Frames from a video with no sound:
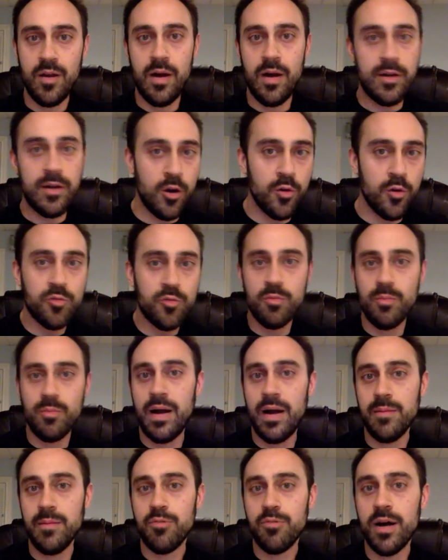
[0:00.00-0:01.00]
go through
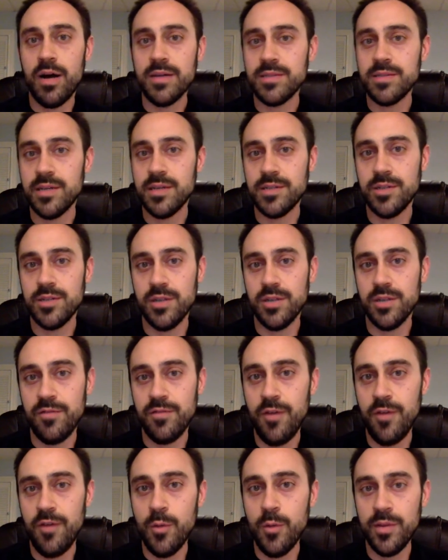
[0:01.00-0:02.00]
my process on the
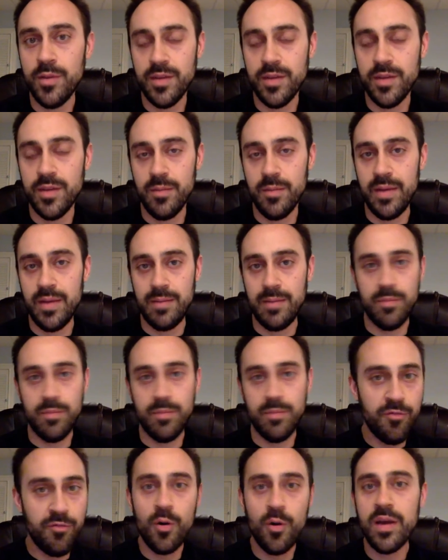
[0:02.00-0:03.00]
phone with them, and
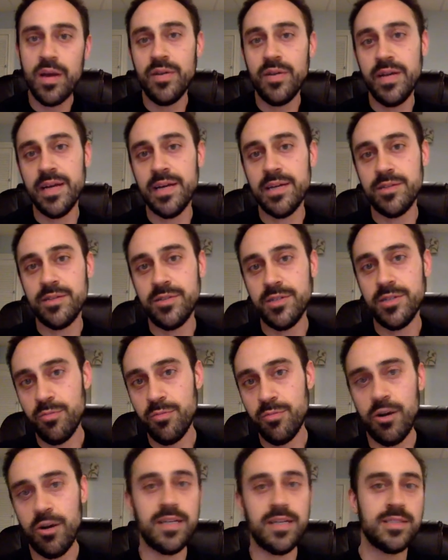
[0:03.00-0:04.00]
before I even get to the
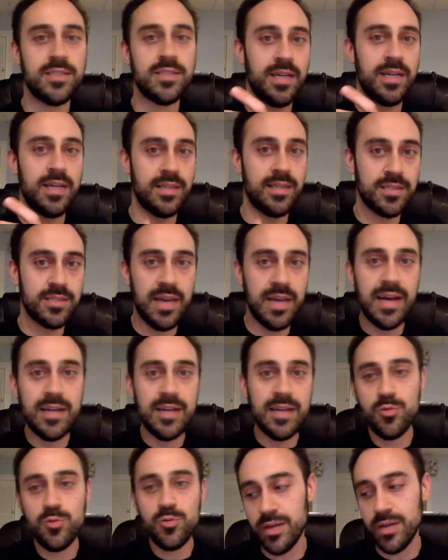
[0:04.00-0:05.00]
pricing and the
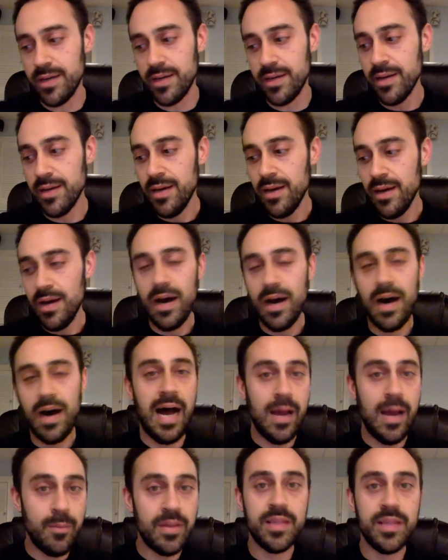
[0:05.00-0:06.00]
scheduling,
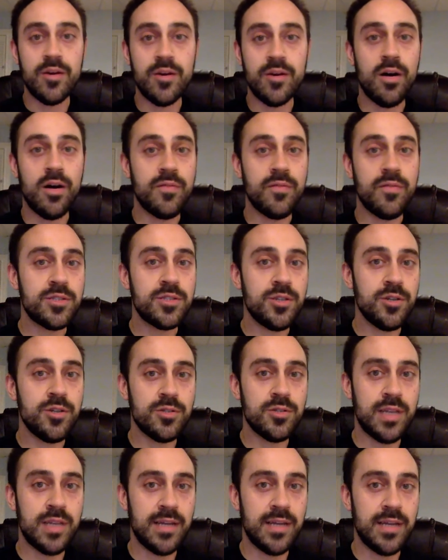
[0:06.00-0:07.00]
I'm in the office
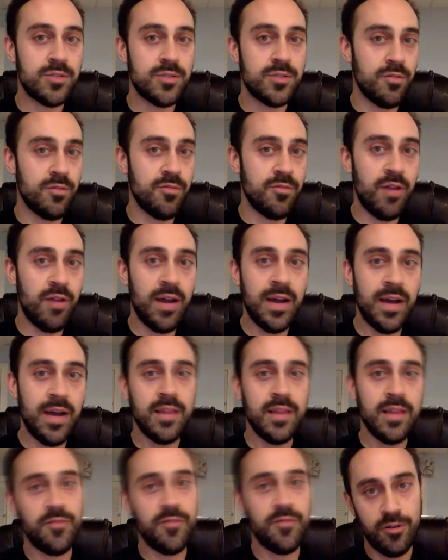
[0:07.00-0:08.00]
Tuesdays through Friday.
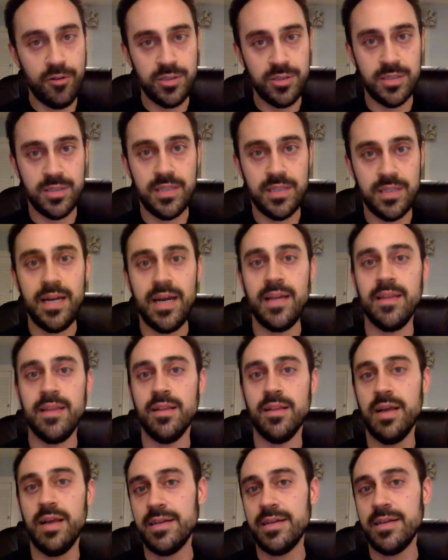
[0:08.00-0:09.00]
The first is the 10, the
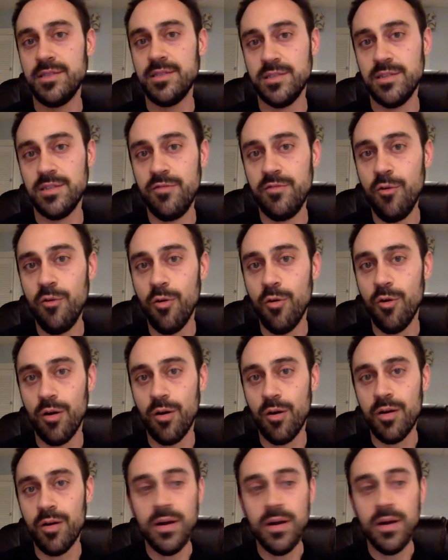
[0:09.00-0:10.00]
last is a
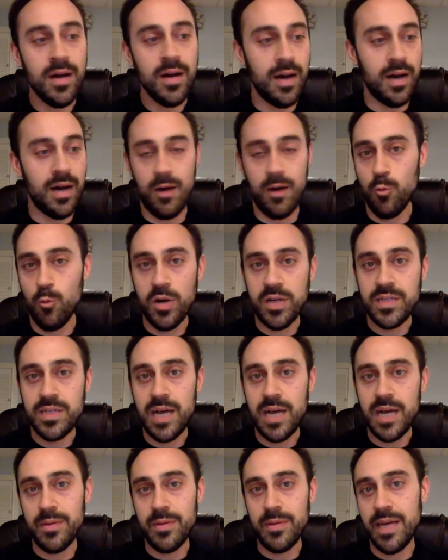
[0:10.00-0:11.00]
4. What
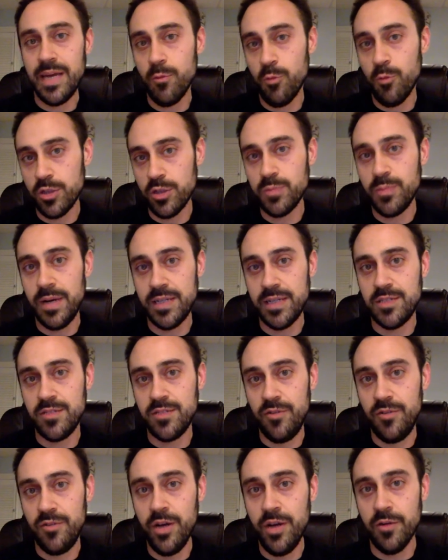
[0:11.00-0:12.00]
time of day works best
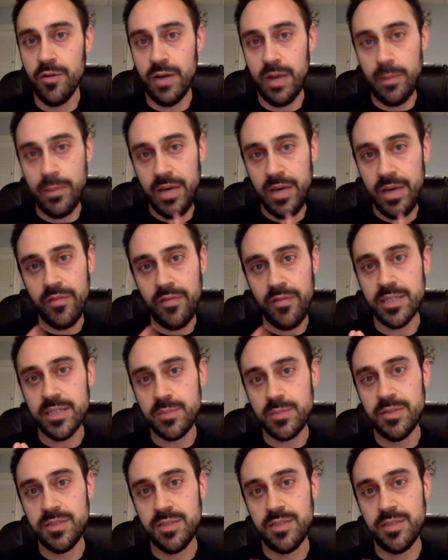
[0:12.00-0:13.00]
for you? And I'm giving a
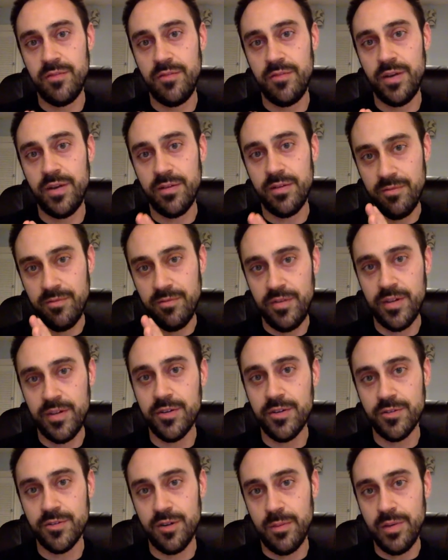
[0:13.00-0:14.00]
specific
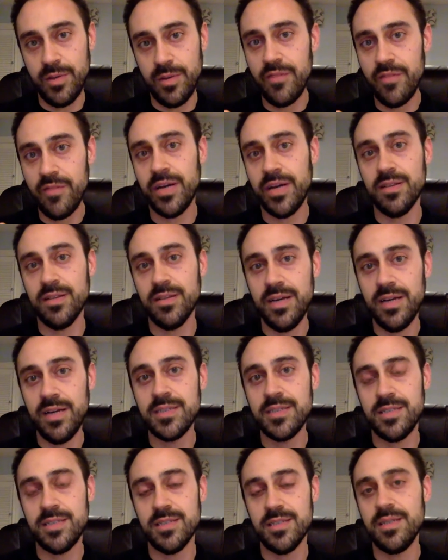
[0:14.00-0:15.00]
filter. I'm giving a
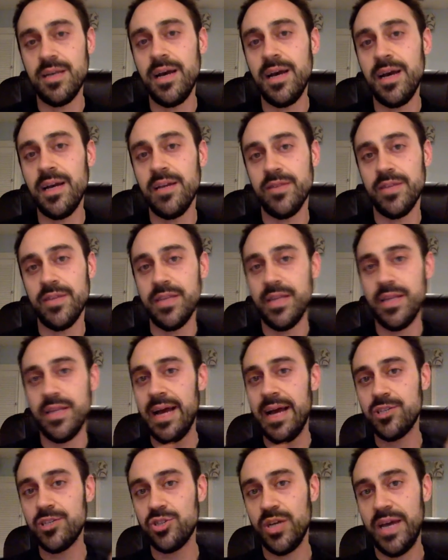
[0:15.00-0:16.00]
list inside of it, then
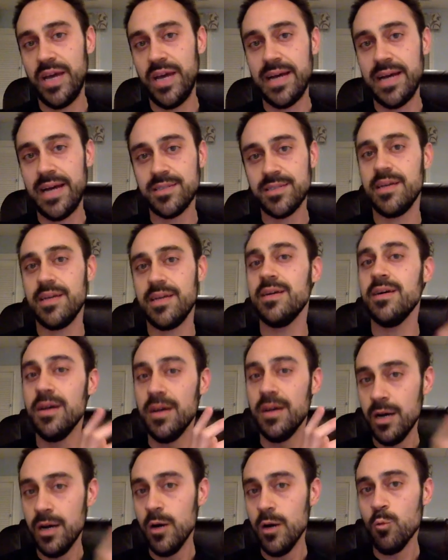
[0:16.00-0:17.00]
actually asking
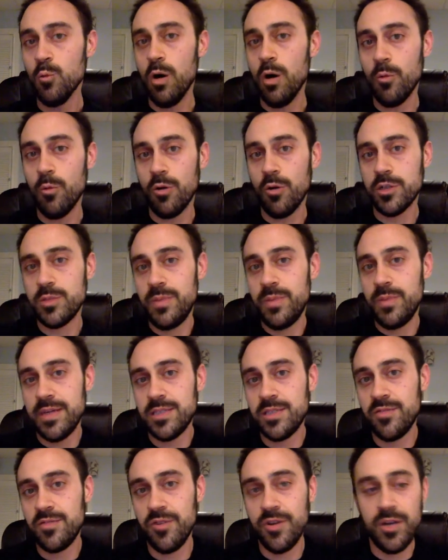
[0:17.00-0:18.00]
what works
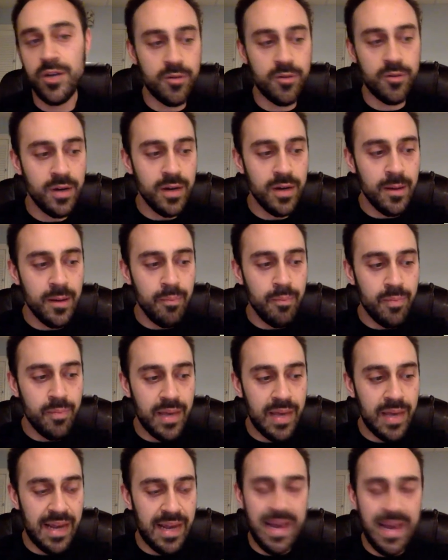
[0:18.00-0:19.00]
best for you.
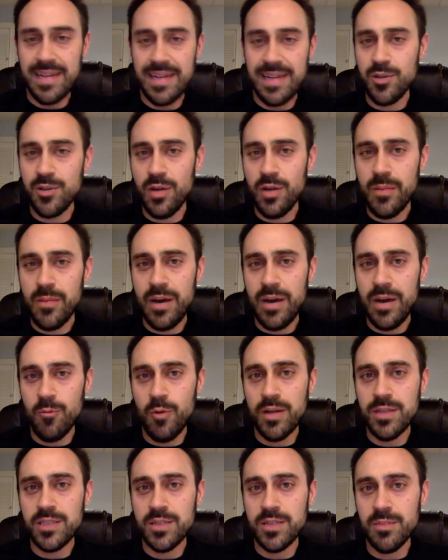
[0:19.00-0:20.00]
And again, it's only about
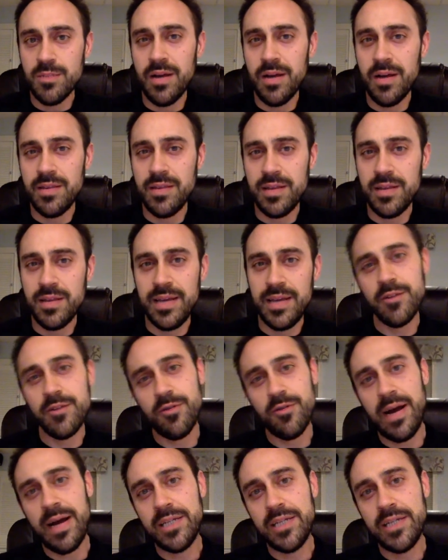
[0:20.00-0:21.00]
once a month that the
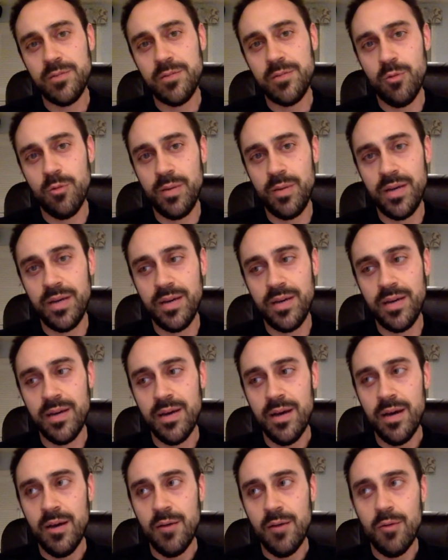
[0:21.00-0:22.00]
interaction would be,
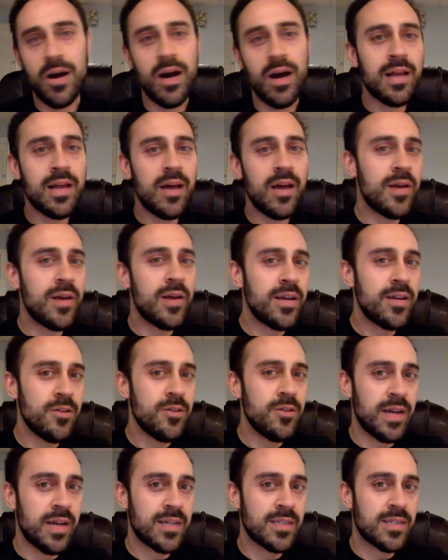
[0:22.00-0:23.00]
well, I only can
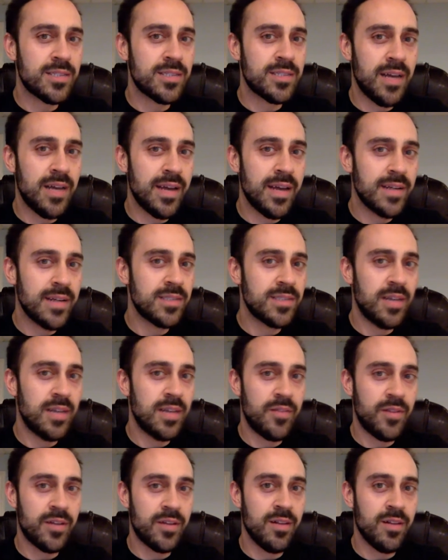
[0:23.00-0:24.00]
do like a Sunday at
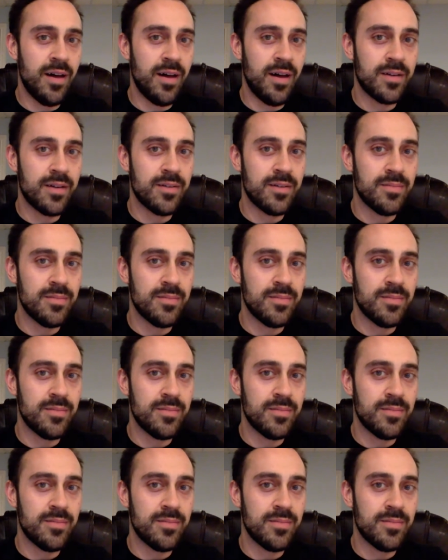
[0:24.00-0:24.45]
7 o'clock,